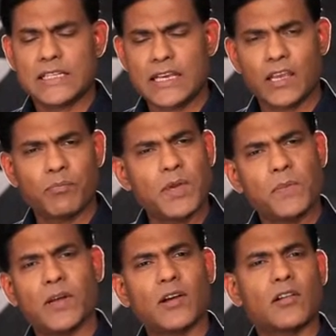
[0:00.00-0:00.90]
taking
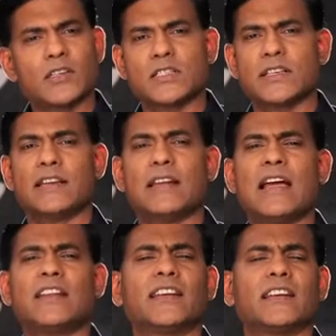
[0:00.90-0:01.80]
people across the
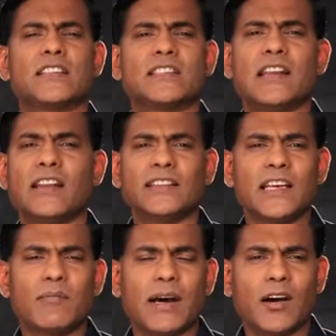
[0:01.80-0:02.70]
Atlantic and selling
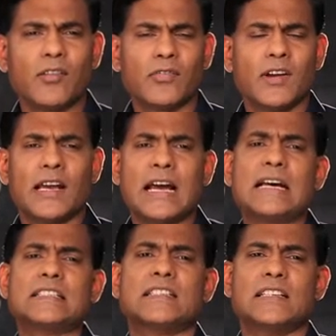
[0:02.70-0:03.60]
them off
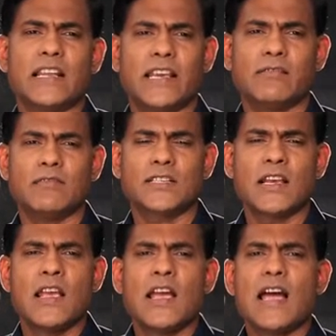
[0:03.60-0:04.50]
as slaves.
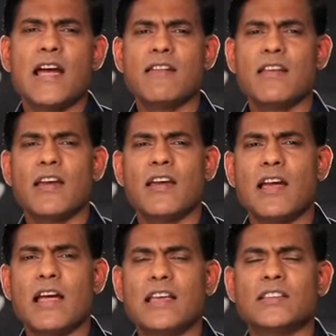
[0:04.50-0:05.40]
And
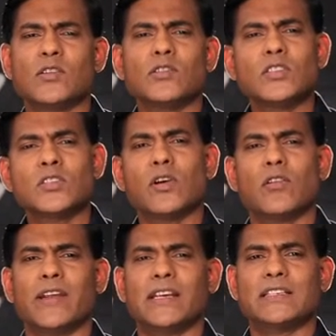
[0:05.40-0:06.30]
uh, his own
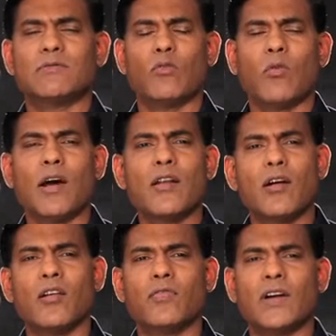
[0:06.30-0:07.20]
story is one
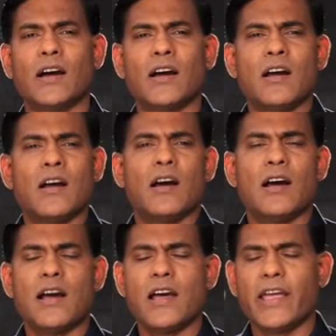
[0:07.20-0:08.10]
of uh,
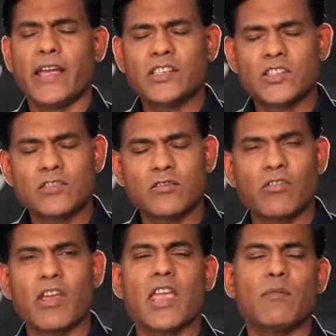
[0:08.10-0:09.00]
uh,
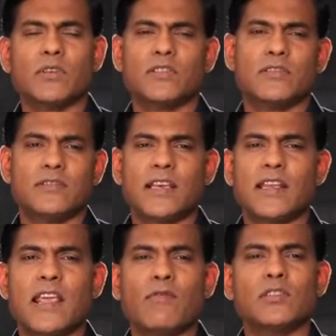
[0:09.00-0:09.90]
extreme
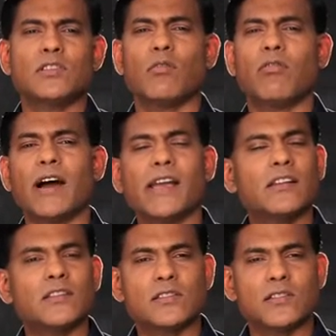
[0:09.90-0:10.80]
sin. He was the
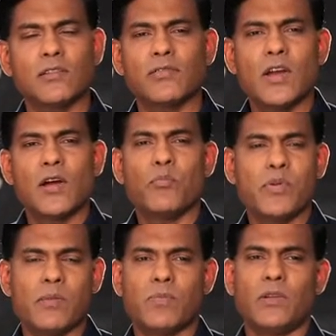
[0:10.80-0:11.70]
vilest of
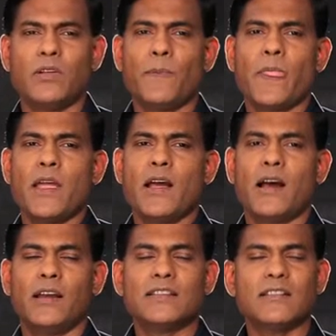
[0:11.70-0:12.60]
people.
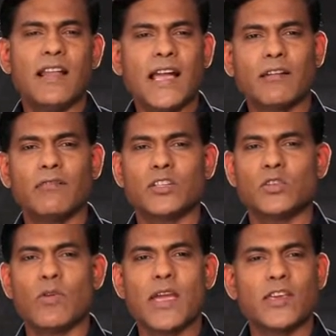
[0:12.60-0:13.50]
Uh, his language,
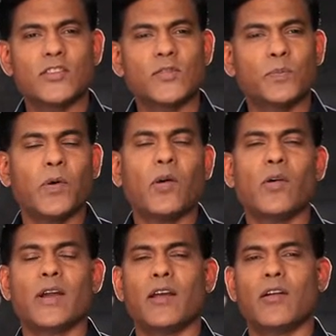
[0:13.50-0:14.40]
the way he
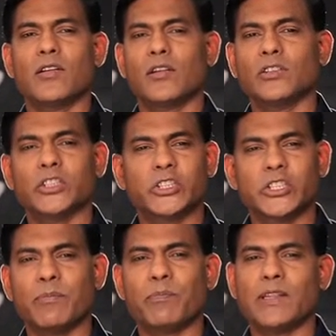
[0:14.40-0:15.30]
spoke on, on the
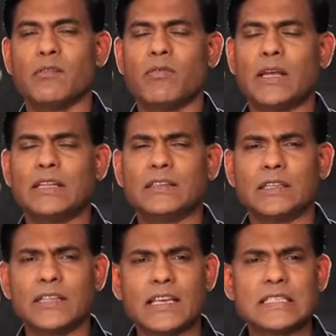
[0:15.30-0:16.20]
ship, and the, and the
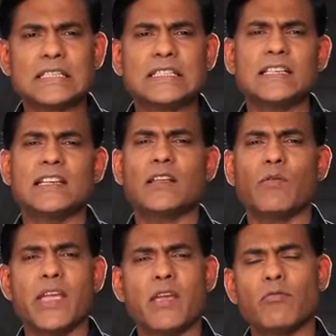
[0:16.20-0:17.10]
things he did, and
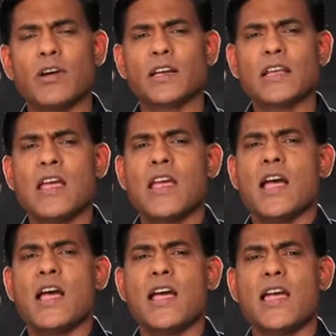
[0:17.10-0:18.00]
the way he worked.
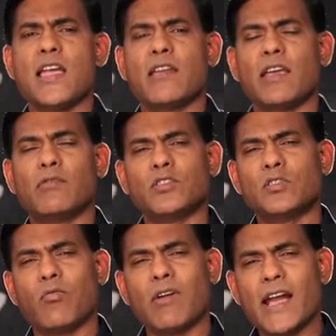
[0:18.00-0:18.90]
Uh, it, it
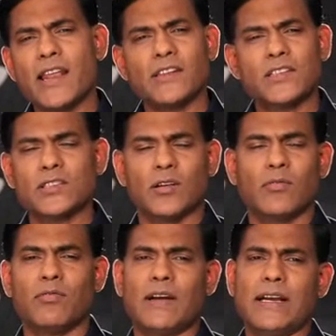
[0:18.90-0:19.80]
was the vilest
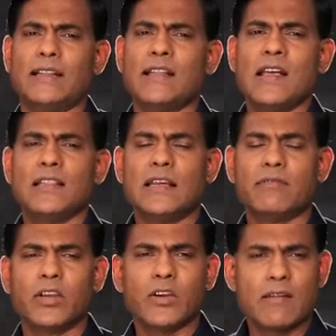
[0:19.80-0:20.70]
of vile
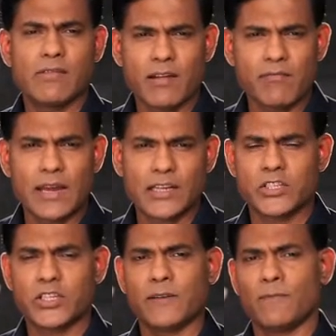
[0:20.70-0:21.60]
that we could ever
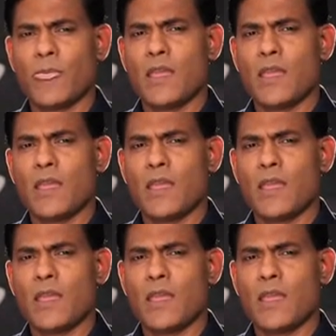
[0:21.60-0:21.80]
imagine.